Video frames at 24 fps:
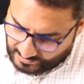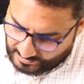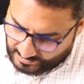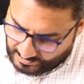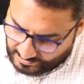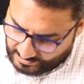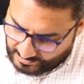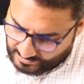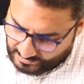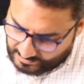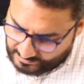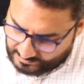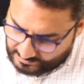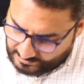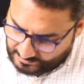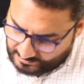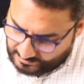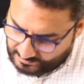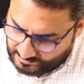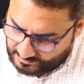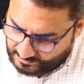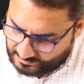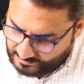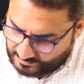and
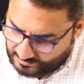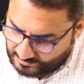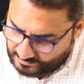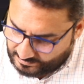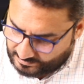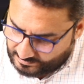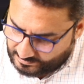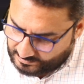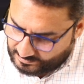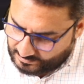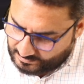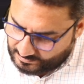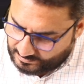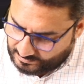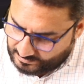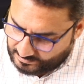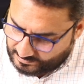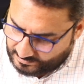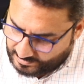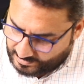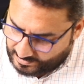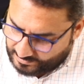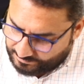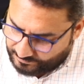
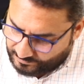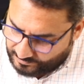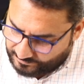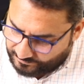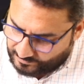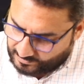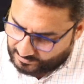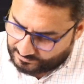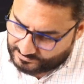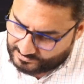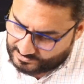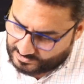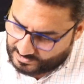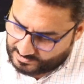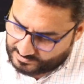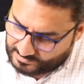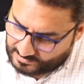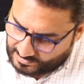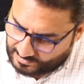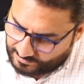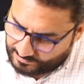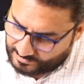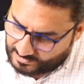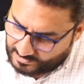input from C is
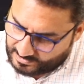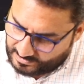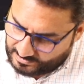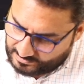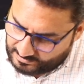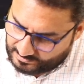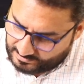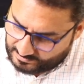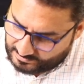coming in.